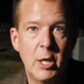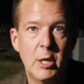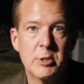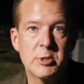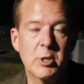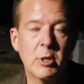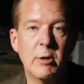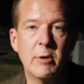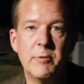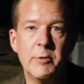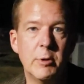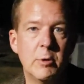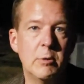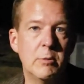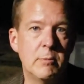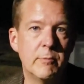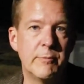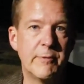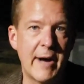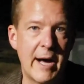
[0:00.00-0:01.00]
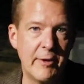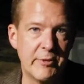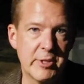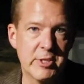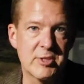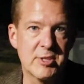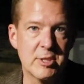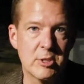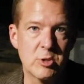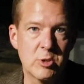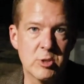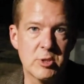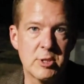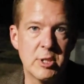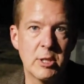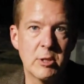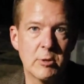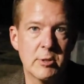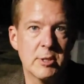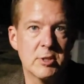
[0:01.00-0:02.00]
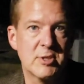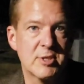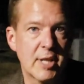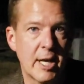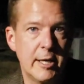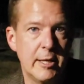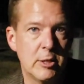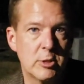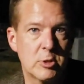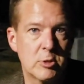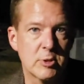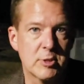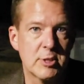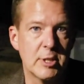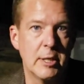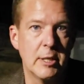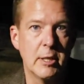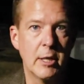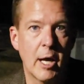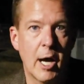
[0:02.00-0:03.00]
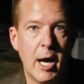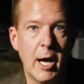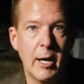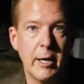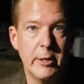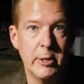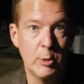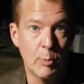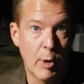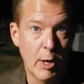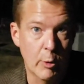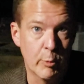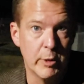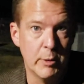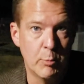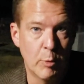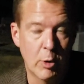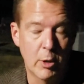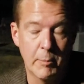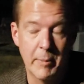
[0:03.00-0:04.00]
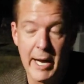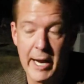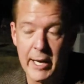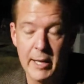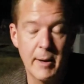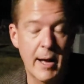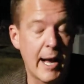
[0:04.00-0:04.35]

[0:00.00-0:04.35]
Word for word: So if you found this interesting or this site interesting uh, and you want to read more about it,